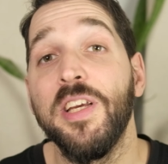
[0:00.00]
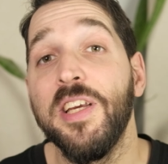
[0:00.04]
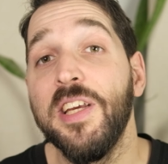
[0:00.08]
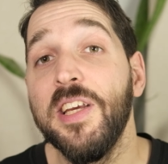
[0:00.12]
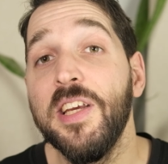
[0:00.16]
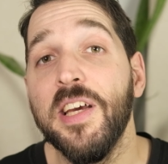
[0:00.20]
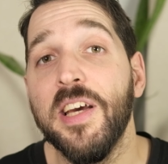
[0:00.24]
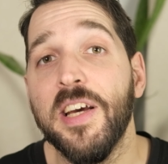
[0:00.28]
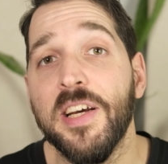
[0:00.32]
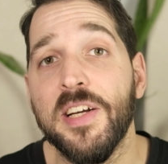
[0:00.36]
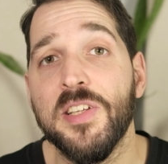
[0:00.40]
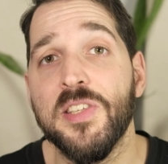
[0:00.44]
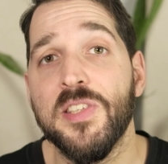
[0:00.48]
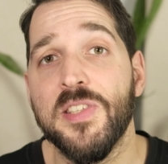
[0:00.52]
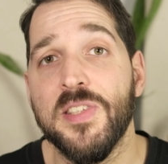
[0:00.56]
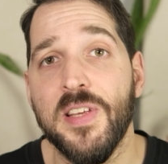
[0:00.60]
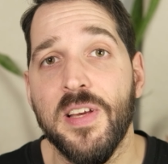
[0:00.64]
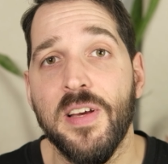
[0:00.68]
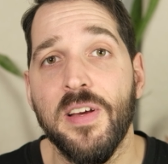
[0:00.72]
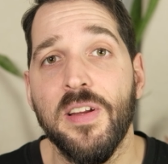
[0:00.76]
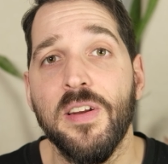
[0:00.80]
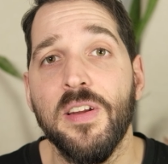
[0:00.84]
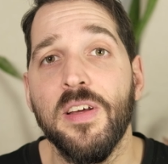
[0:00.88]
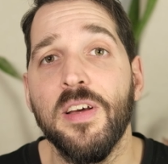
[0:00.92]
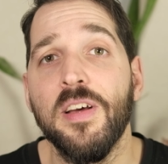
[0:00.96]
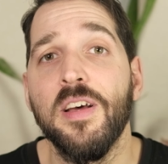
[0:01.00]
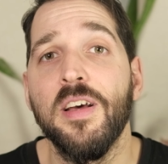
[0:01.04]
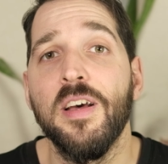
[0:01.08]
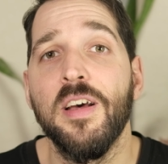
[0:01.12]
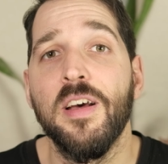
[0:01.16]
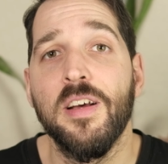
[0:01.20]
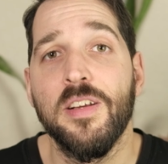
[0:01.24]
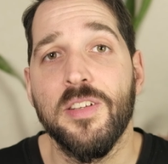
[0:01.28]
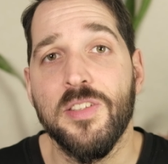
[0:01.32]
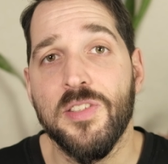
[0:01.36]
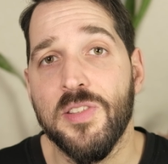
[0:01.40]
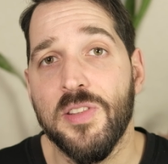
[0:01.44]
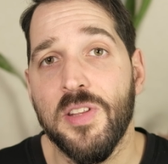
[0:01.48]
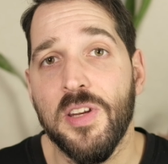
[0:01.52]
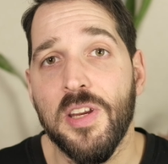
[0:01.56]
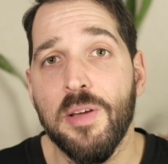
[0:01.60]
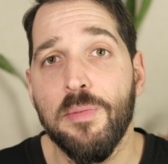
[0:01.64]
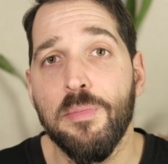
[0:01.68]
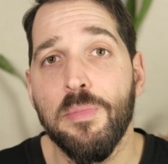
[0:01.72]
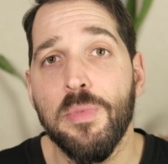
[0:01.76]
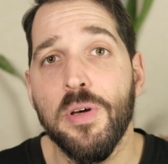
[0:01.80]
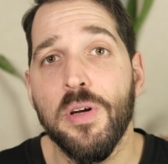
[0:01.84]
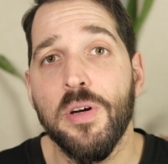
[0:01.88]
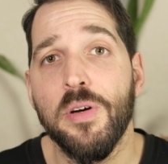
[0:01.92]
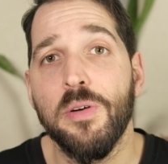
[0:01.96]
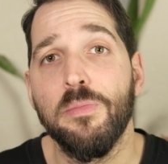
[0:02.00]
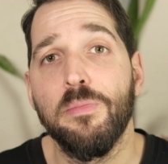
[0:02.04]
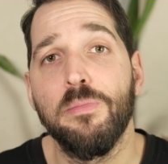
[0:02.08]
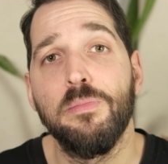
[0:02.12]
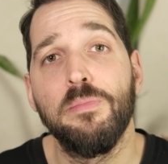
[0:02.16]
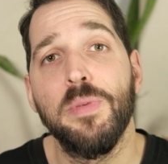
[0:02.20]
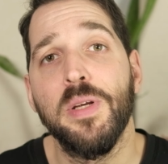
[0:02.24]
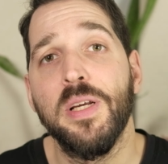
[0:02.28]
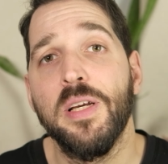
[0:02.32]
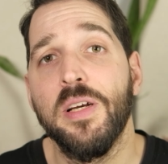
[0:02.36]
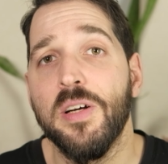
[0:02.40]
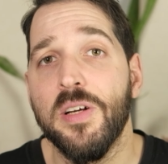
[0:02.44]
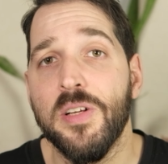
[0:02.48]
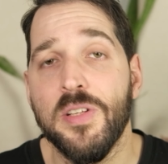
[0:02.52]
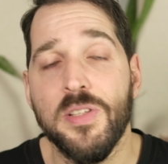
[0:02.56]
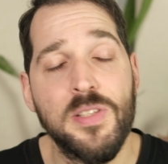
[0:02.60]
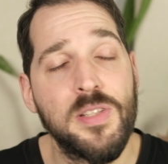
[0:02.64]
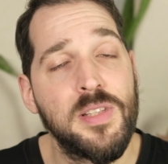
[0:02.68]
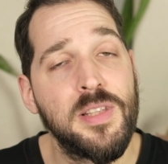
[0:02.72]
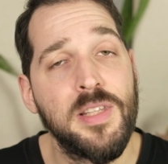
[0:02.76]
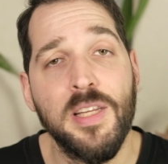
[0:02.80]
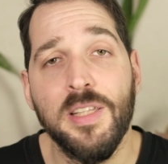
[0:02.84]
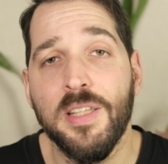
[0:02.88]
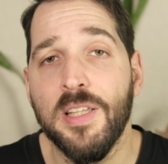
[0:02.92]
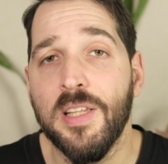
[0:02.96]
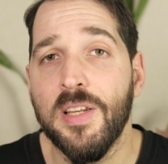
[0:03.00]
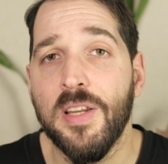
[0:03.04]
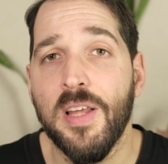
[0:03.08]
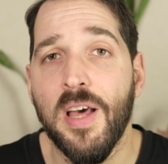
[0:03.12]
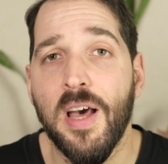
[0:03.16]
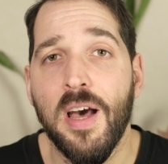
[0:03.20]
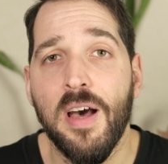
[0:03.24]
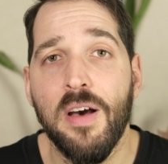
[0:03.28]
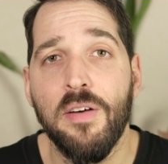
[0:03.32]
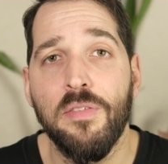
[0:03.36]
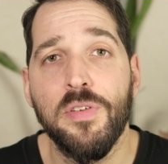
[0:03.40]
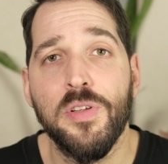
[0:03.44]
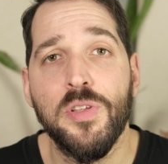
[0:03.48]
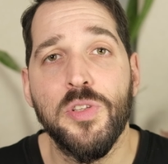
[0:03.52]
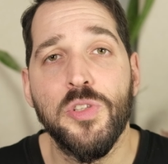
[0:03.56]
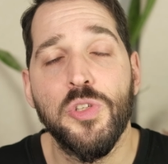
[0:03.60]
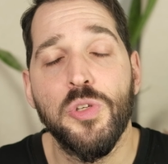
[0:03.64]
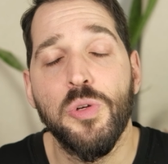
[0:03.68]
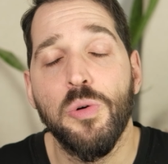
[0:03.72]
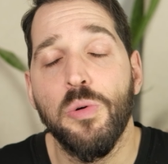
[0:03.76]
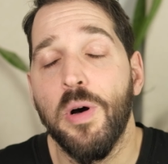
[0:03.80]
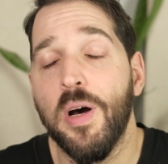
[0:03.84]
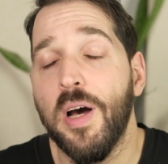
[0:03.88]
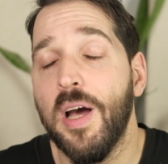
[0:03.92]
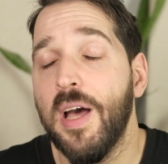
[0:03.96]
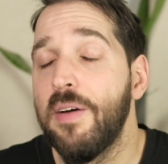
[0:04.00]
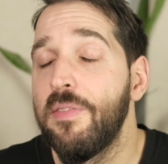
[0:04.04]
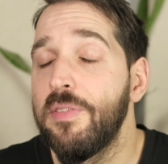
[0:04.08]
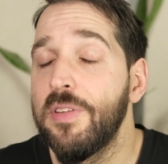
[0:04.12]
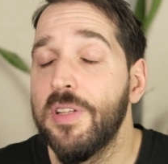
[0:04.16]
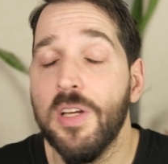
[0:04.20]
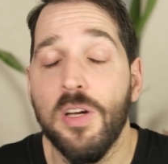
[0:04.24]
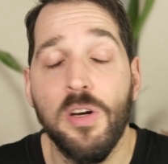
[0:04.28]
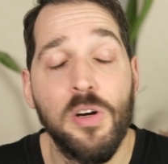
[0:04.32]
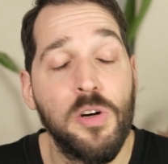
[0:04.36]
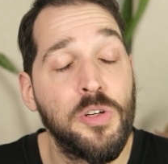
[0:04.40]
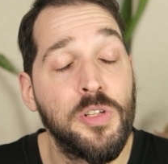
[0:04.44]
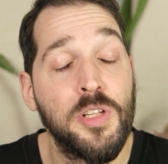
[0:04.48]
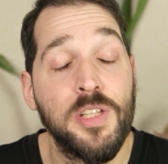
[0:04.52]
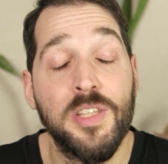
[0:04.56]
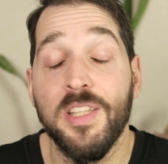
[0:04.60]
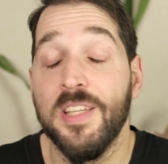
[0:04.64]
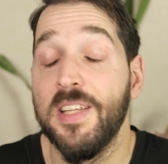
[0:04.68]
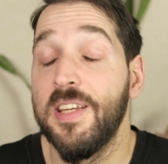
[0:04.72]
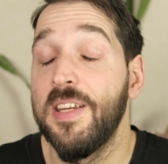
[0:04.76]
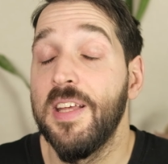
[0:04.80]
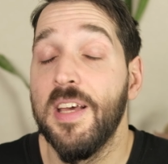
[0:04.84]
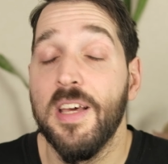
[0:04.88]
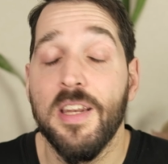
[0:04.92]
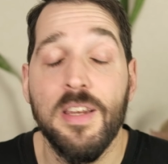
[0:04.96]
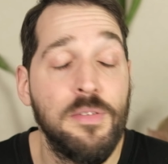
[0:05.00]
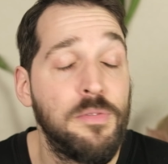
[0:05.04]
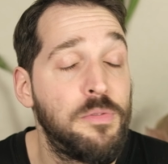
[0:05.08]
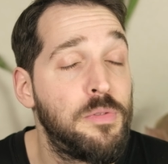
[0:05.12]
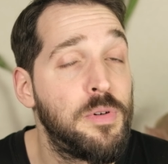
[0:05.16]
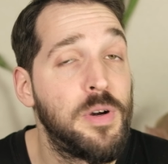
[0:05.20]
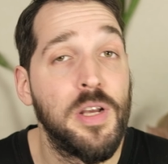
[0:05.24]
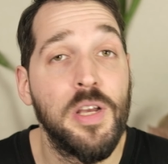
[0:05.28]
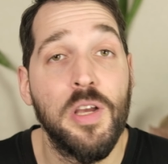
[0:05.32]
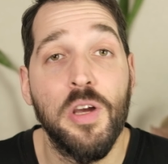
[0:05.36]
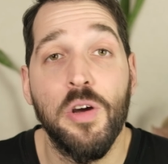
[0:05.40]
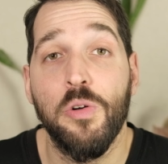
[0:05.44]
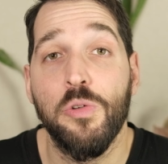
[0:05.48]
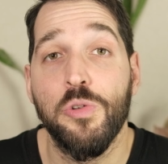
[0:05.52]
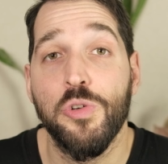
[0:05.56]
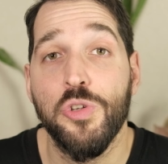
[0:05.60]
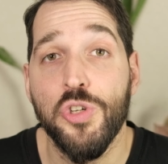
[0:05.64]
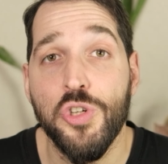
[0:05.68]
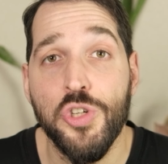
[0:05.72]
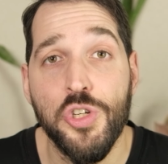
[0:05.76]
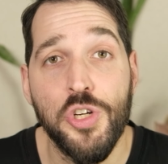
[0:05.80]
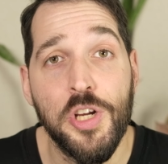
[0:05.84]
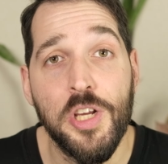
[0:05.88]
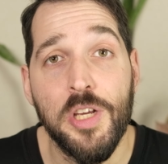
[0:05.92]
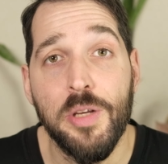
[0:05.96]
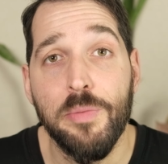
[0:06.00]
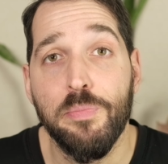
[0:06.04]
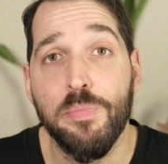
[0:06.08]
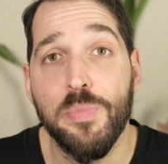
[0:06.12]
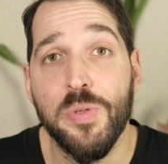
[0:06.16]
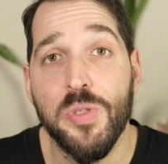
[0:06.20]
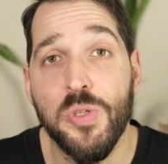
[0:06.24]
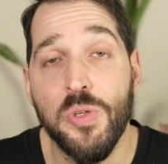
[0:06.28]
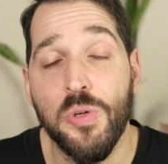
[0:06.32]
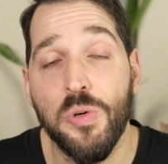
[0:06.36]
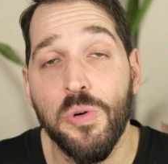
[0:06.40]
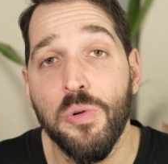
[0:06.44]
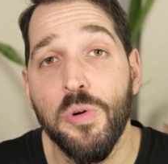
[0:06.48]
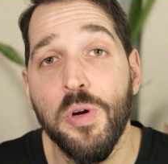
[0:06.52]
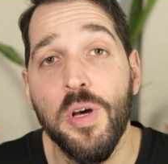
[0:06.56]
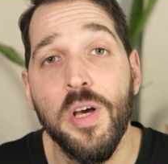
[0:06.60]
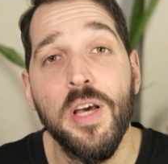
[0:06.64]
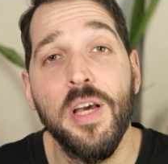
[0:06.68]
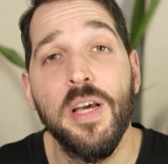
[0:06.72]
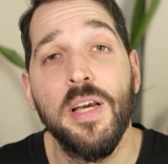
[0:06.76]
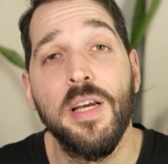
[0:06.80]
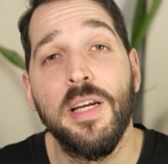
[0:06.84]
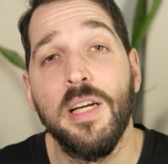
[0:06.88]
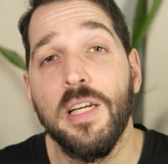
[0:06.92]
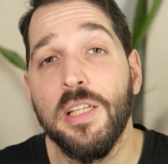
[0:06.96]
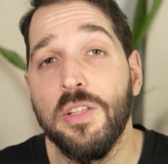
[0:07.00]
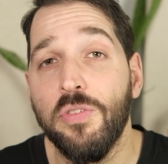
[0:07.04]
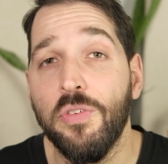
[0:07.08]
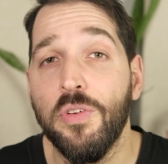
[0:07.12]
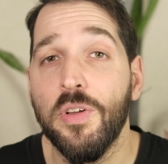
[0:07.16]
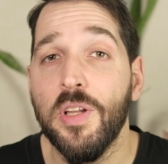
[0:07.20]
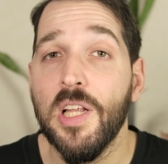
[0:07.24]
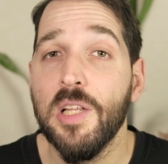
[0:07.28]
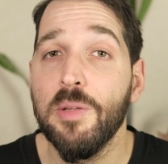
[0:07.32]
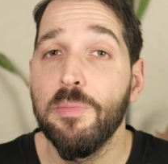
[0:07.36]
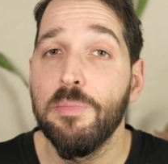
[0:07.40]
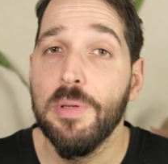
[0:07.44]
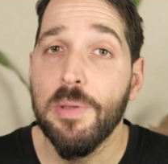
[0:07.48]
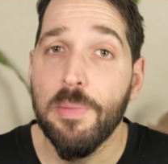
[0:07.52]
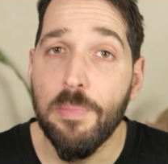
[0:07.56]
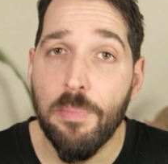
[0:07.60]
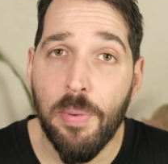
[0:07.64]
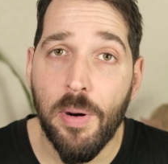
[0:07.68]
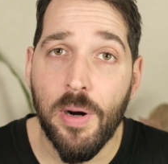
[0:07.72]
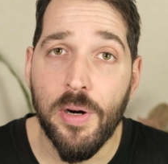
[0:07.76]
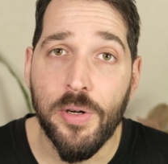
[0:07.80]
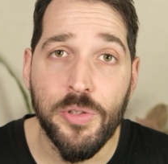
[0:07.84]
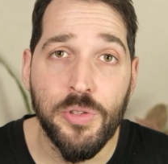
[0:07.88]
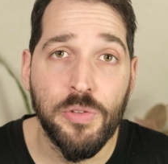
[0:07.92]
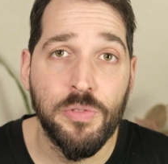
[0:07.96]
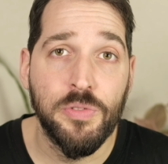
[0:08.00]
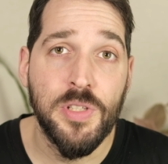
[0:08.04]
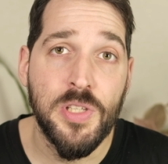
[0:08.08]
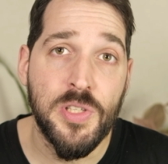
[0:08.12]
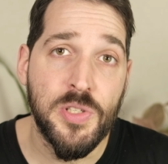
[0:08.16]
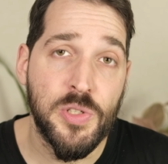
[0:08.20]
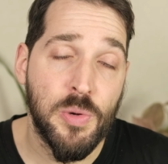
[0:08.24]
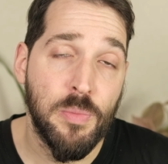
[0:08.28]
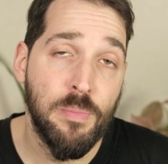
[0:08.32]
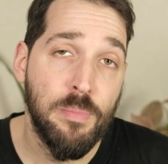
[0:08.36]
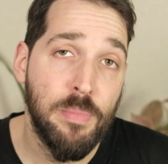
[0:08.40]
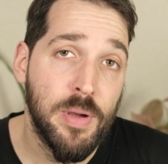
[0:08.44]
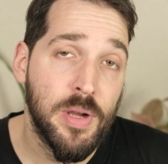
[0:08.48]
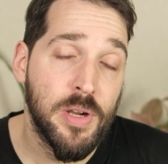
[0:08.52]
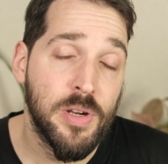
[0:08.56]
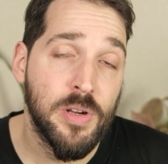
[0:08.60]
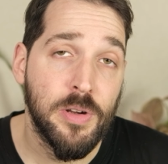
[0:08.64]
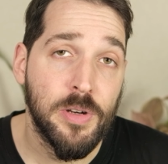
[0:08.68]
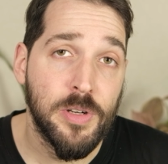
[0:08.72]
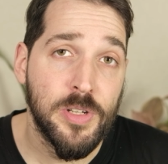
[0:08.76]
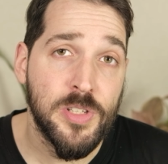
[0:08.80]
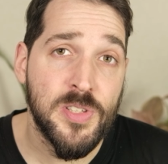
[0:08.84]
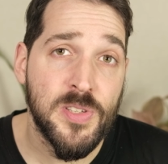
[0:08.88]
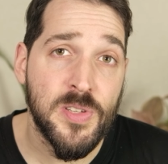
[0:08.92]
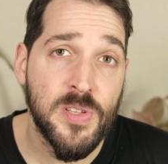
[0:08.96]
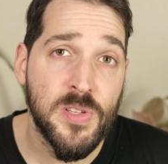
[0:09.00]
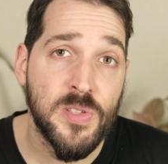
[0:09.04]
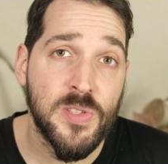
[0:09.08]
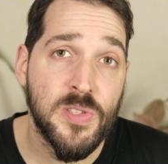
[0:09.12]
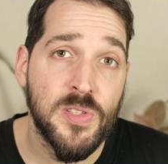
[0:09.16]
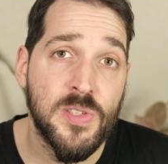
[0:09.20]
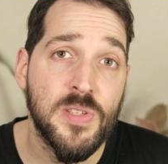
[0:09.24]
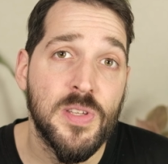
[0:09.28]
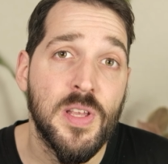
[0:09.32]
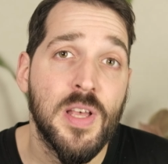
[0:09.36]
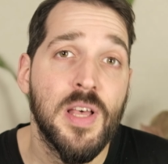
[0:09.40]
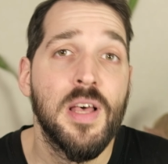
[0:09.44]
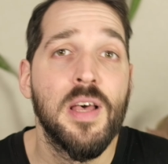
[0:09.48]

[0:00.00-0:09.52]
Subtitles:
EXN streamer because they didn't have it, so I haven't heard it in any way or shape, so it will not be part of these comparisons,